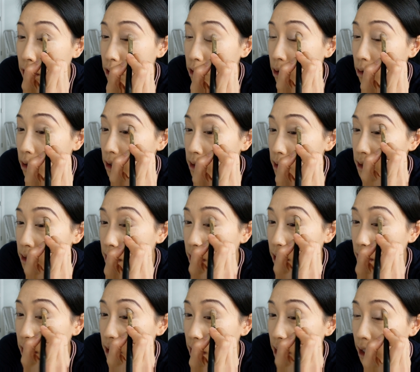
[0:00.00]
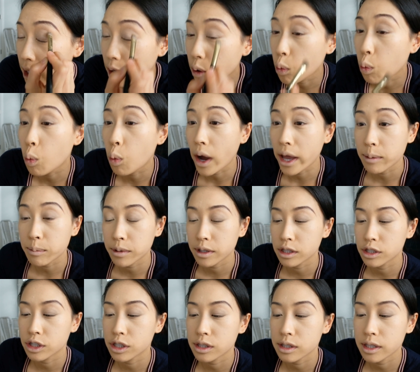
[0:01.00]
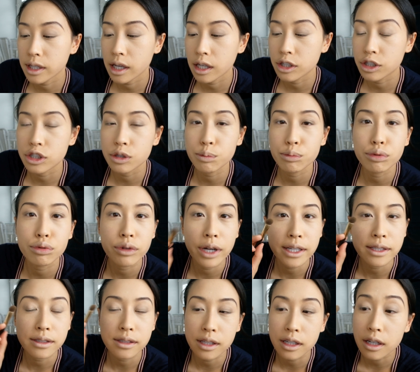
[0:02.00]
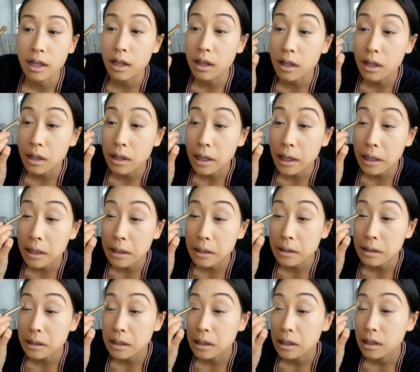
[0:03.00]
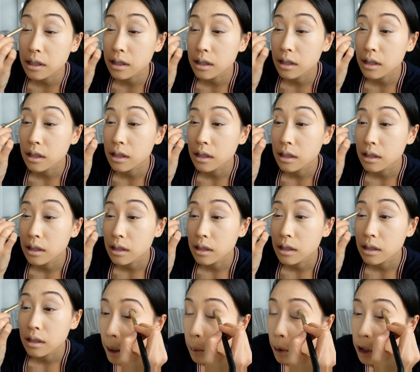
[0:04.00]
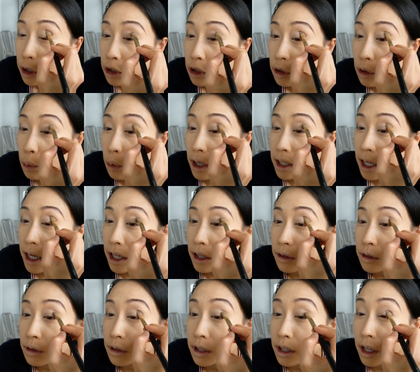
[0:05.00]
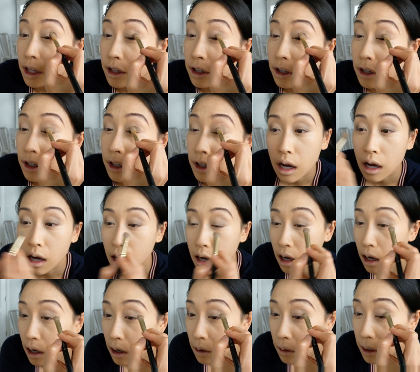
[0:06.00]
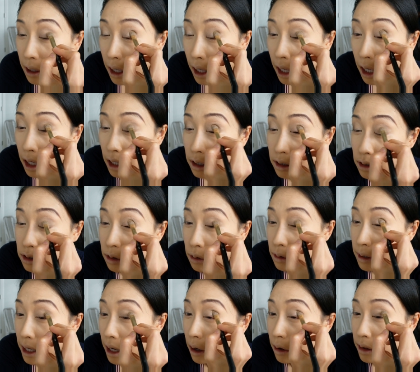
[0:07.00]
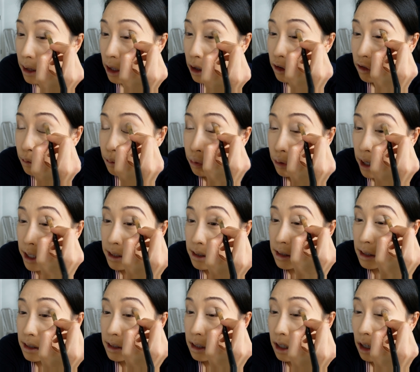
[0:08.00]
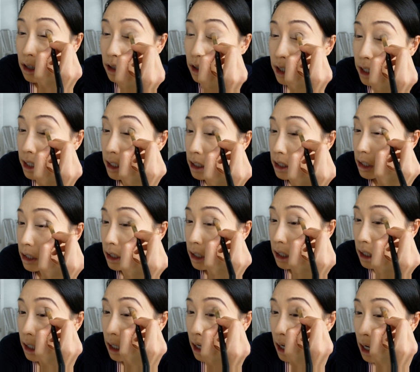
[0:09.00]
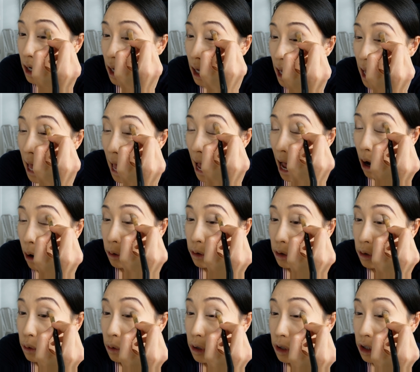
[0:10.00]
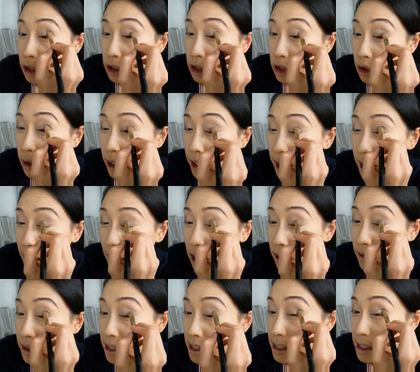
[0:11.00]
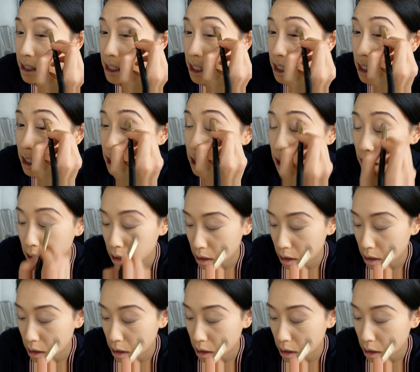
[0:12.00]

Don't necessarily like wipe it just yet, just press the color like this. What you do to one eye, you do the other. Okay, so now that you've pressed this color into your outer corners, creating kind of a C,